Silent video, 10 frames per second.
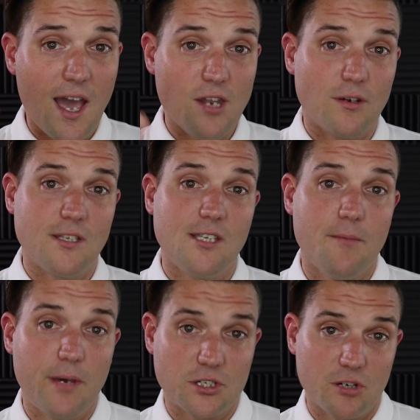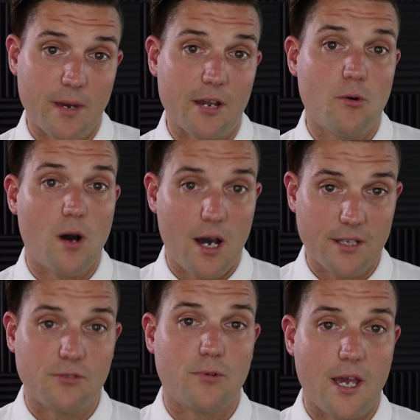And you can see a picture of my
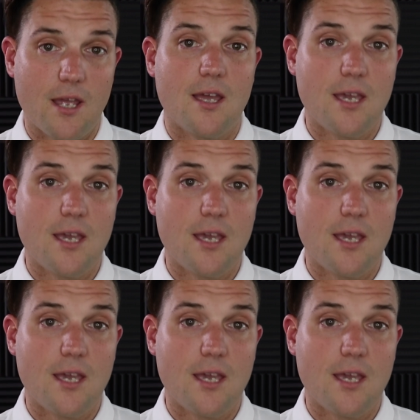quads right